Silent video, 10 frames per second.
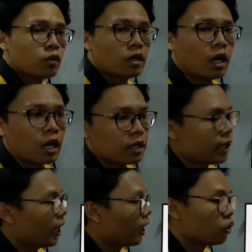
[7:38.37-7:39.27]

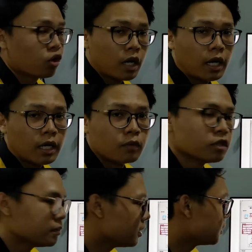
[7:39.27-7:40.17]
There are no current,
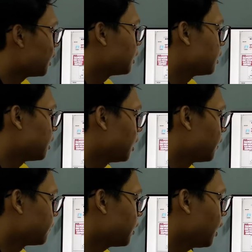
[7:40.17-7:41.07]
which means that
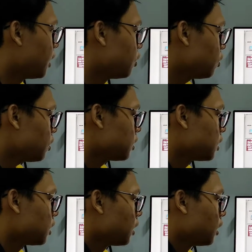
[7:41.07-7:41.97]
there are no
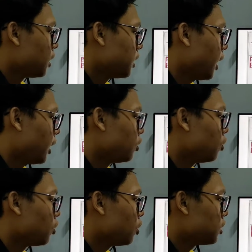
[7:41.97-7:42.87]

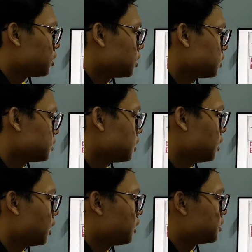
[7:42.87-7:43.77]
load
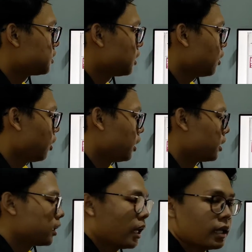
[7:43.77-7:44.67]
is turned on,
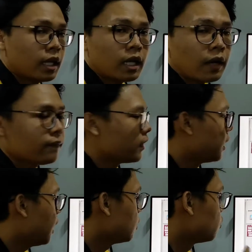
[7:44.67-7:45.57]
and then after
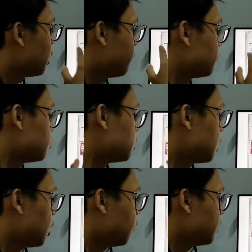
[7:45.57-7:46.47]
that we have to
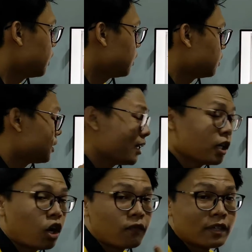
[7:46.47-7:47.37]
turn off
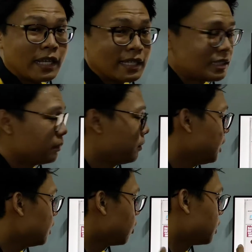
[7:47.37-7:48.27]
the ACB,
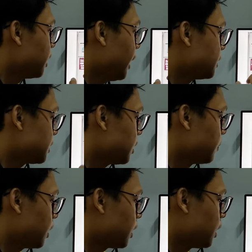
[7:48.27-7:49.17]
or the air circuit
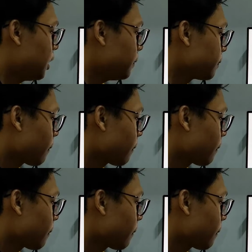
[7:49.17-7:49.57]
breaker here.